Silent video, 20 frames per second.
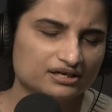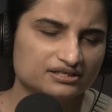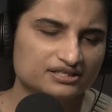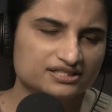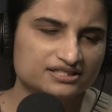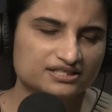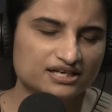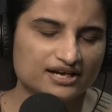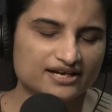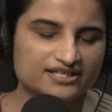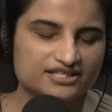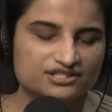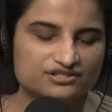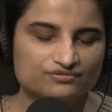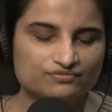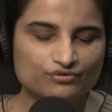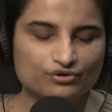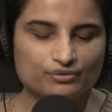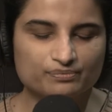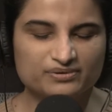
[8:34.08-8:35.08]
designs
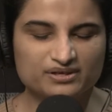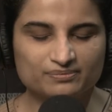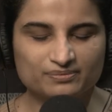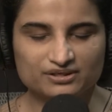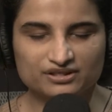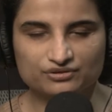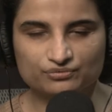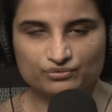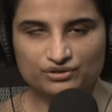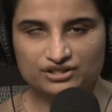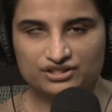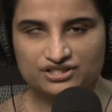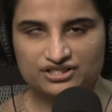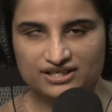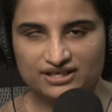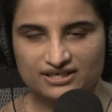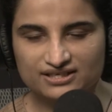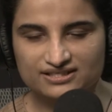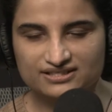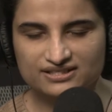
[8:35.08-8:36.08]
for people in
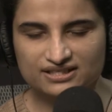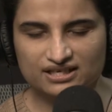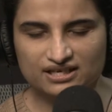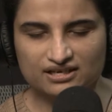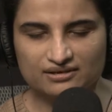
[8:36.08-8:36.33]
wheelchairs?